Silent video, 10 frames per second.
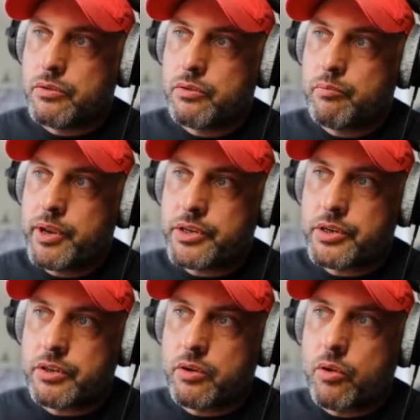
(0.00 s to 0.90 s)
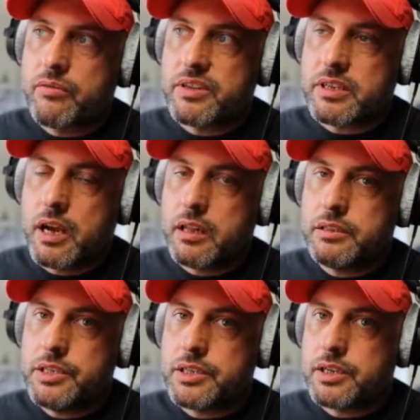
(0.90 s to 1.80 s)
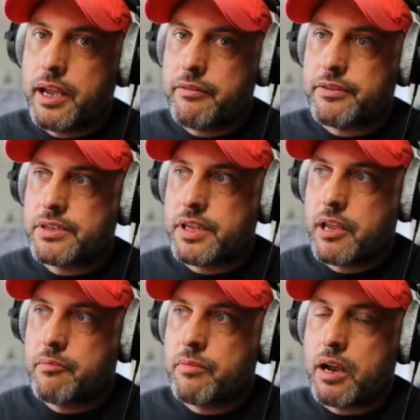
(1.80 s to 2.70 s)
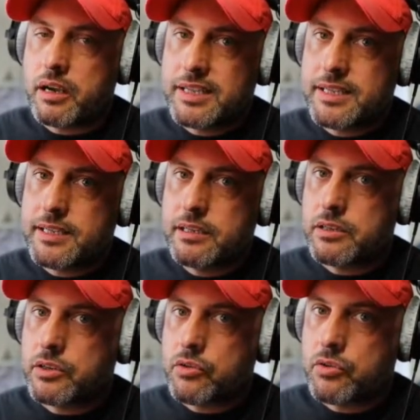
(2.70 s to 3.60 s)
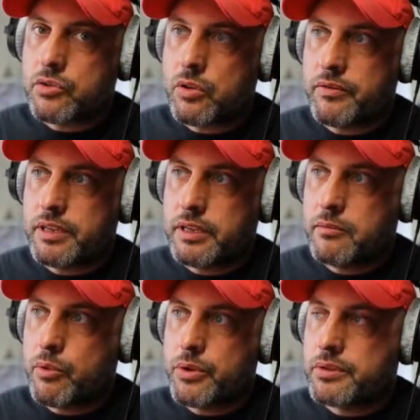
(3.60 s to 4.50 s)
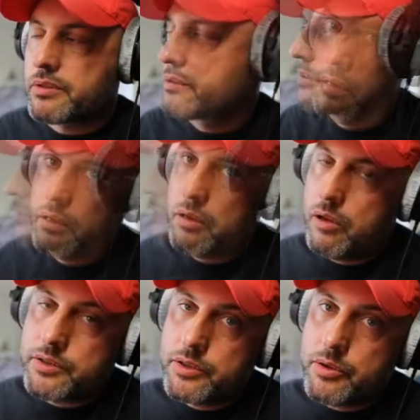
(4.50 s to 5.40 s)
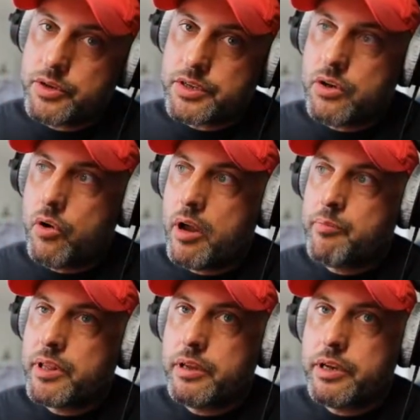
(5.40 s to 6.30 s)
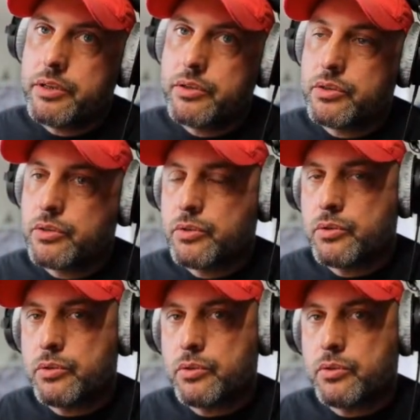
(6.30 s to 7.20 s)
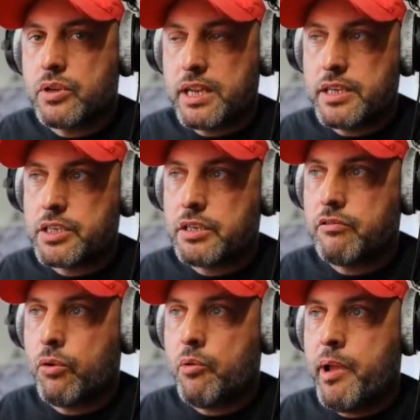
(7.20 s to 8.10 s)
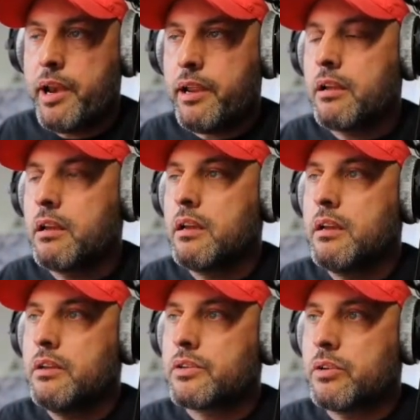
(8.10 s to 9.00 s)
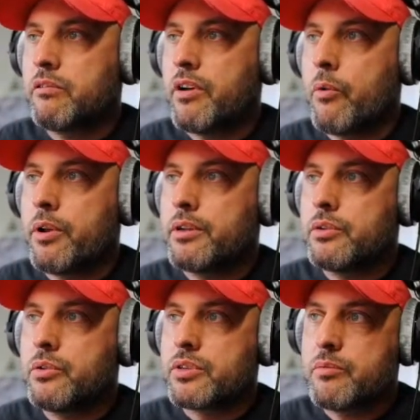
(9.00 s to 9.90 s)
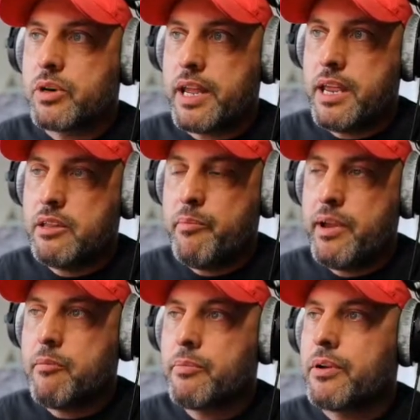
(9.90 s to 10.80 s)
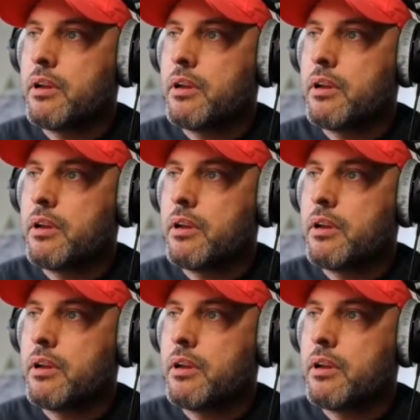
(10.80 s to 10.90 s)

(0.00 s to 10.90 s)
make sure that all of these colors are consistent across all of the data points. Also, there's no ability to do conditional formatting. So if I wanted to do some sort of heat map